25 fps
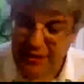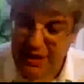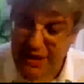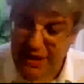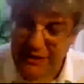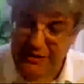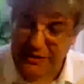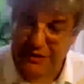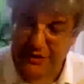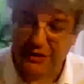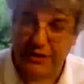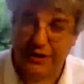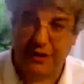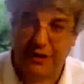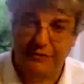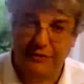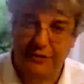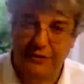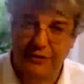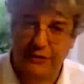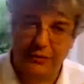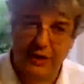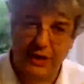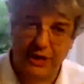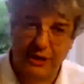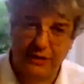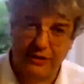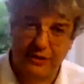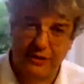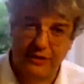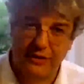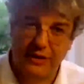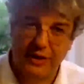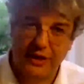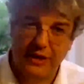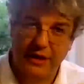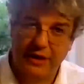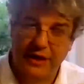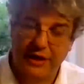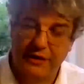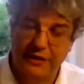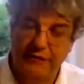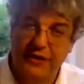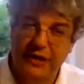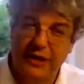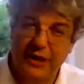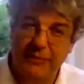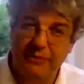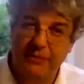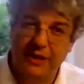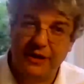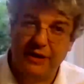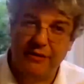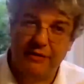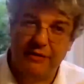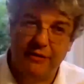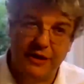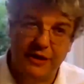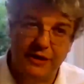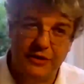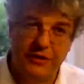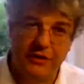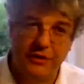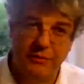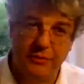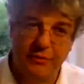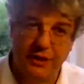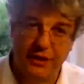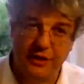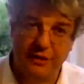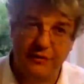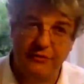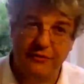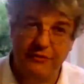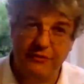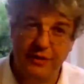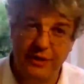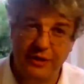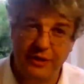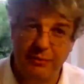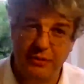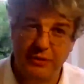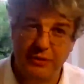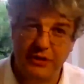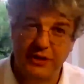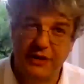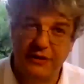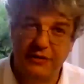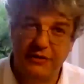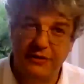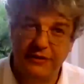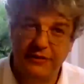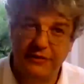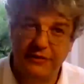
that have managed COVID well have kept that ratio below 3%.